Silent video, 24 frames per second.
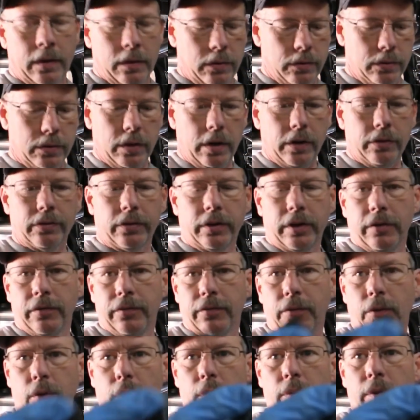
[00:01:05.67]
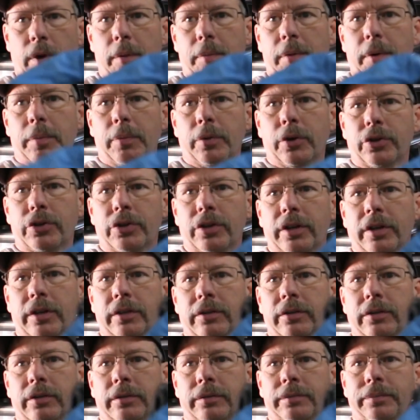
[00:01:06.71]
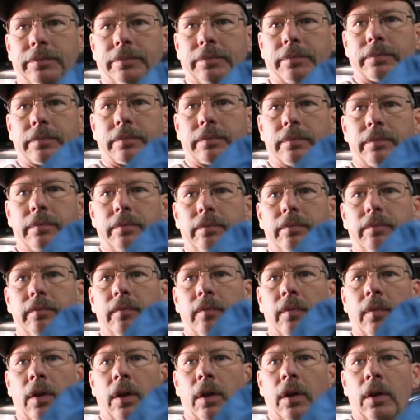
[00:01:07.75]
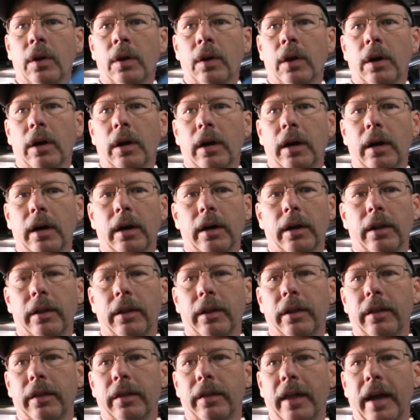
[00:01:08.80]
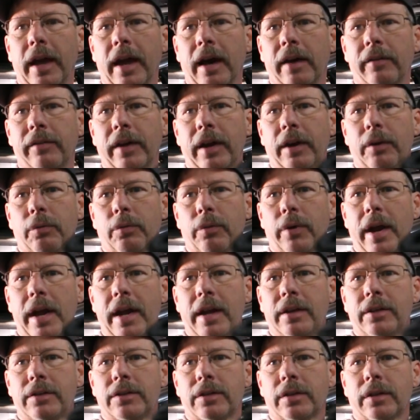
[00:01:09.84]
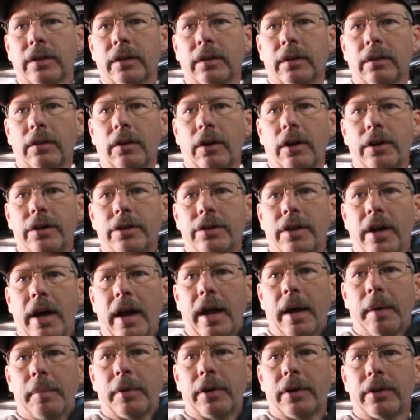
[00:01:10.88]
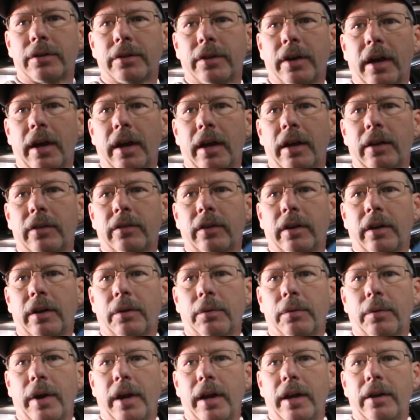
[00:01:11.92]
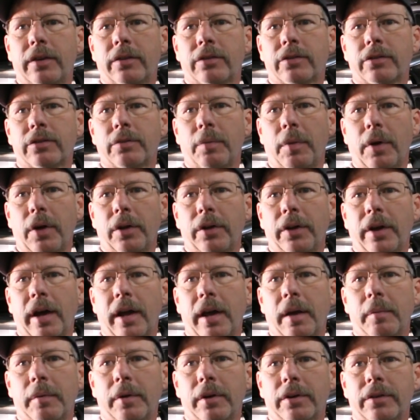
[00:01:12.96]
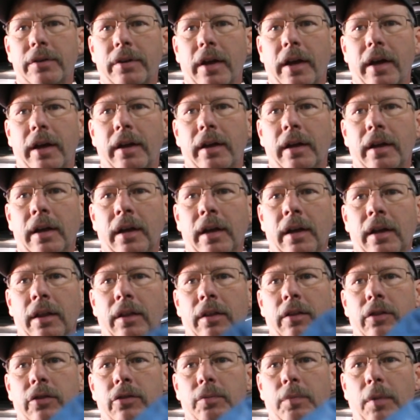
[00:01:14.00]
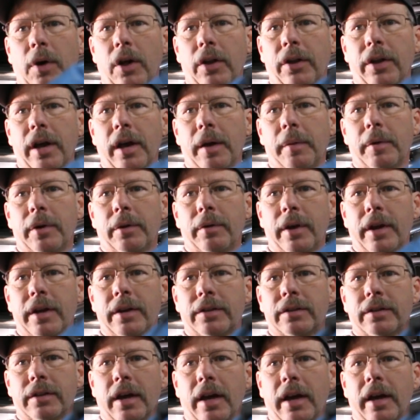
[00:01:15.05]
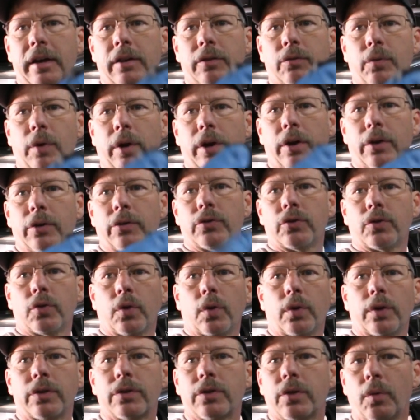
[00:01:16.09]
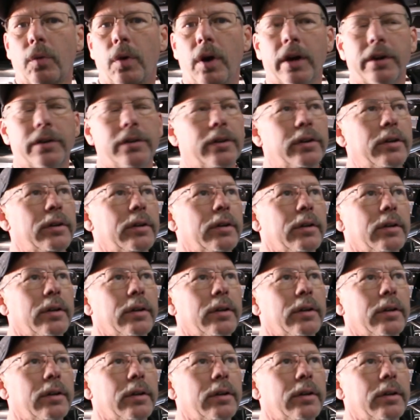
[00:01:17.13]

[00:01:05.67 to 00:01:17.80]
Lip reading: You should also get 4 rubber bushings. They have a raised large diameter size and a raised small diameter side. The small diameter raised side is what goes towards the washer.